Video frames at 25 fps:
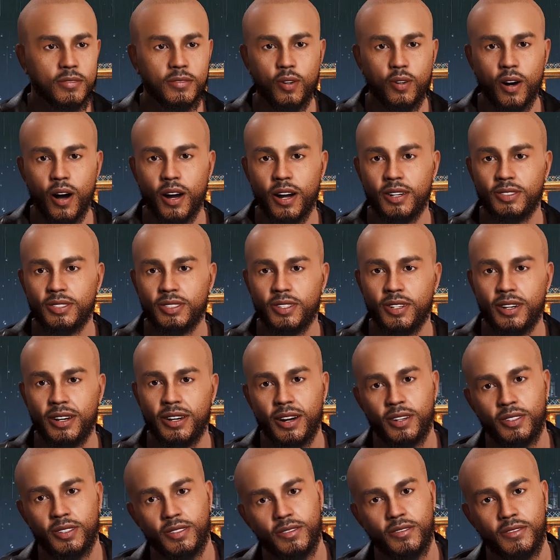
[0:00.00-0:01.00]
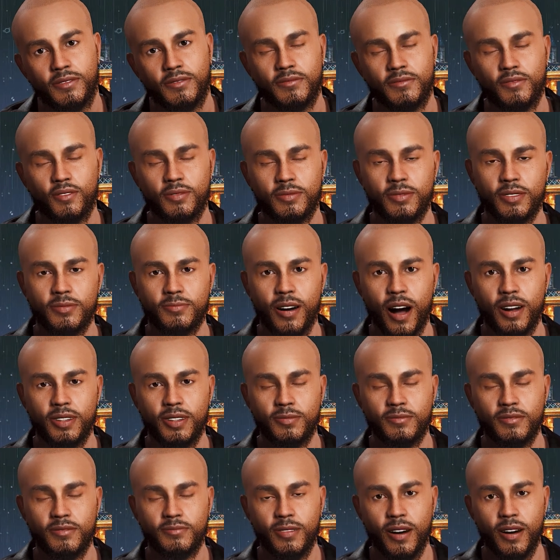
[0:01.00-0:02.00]
Once again, from the
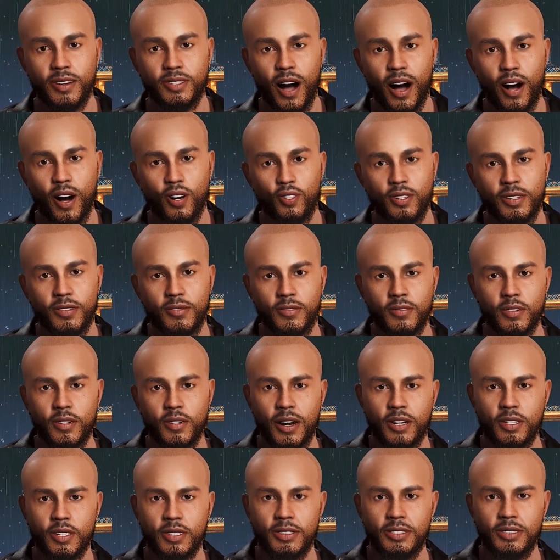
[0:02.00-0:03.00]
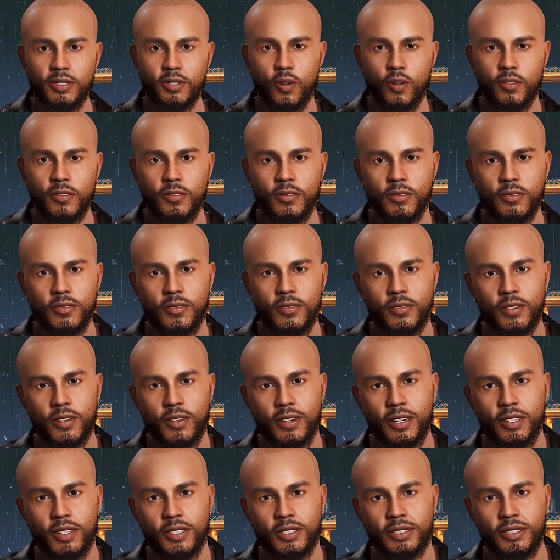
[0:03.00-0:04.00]
bottom of my heart, thank you.
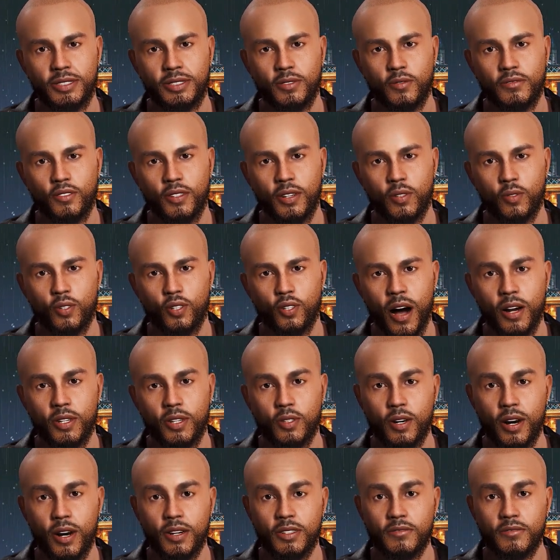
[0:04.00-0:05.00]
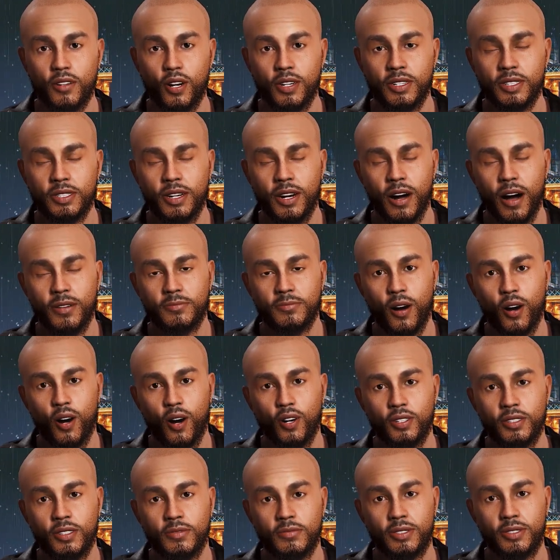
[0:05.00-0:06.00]
Thank you for your unwavering
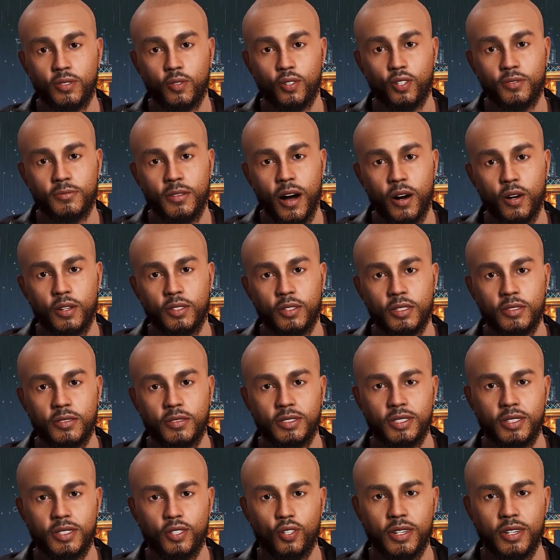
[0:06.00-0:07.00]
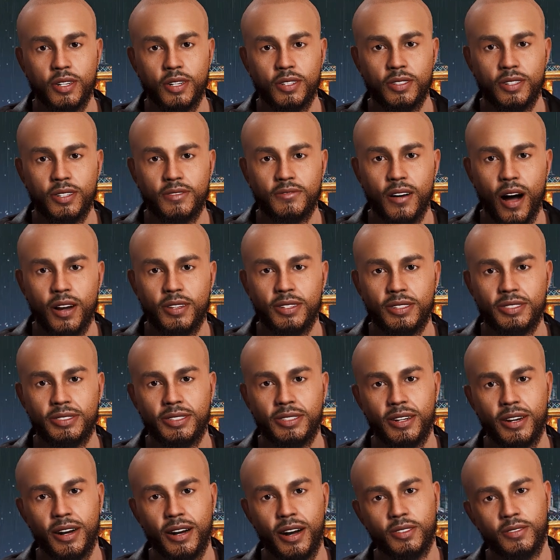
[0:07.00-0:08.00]
support, your boundless
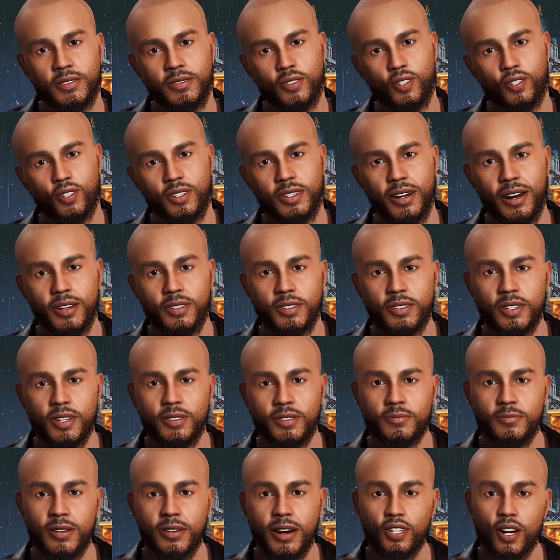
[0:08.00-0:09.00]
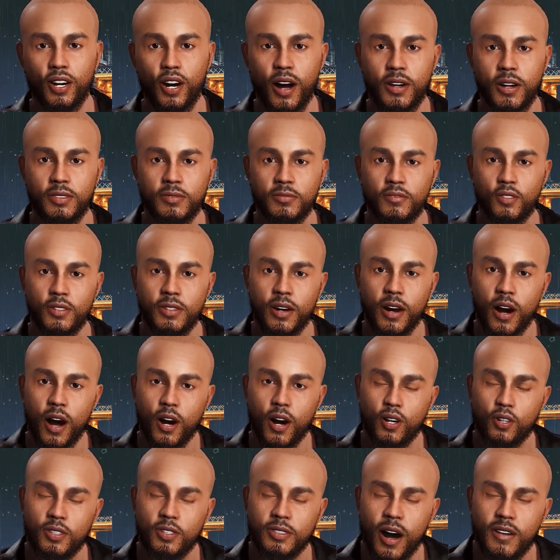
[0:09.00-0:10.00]
creativity, and your relentless passion for the
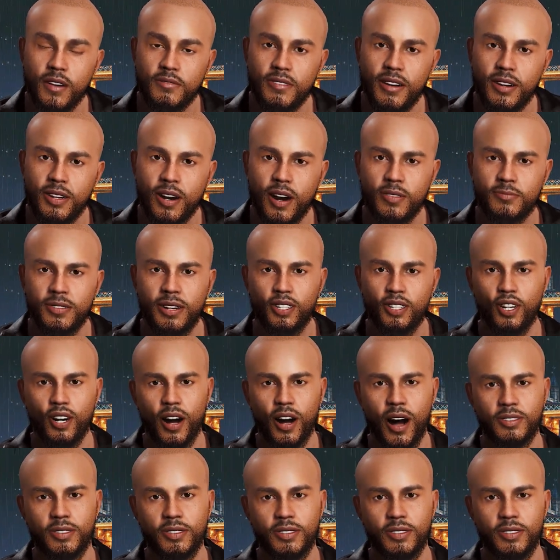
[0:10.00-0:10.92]
art of animation.